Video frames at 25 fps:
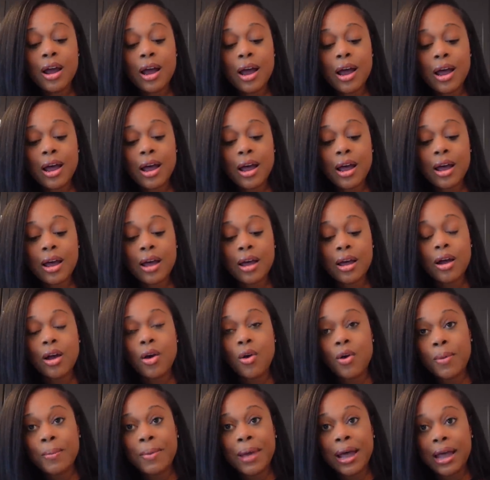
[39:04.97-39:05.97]
uh,
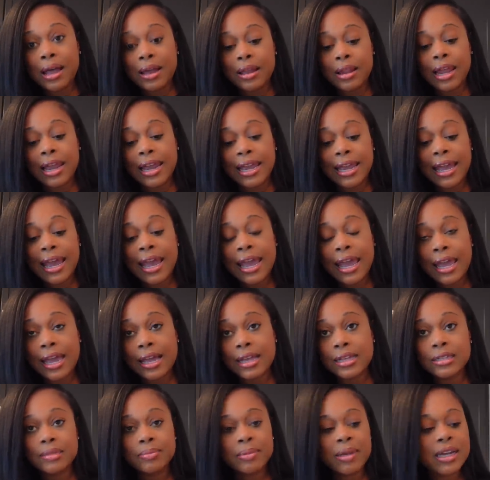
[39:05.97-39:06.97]
on my like
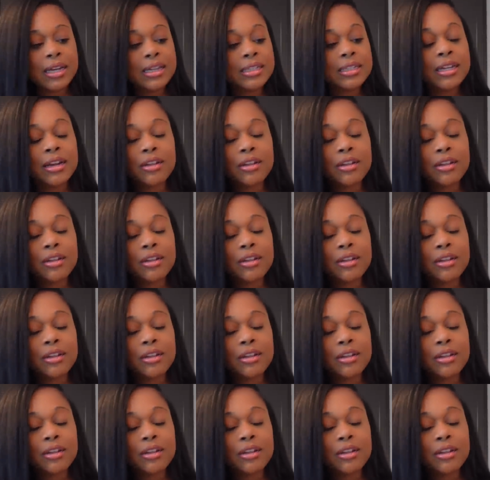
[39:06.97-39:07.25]
hands because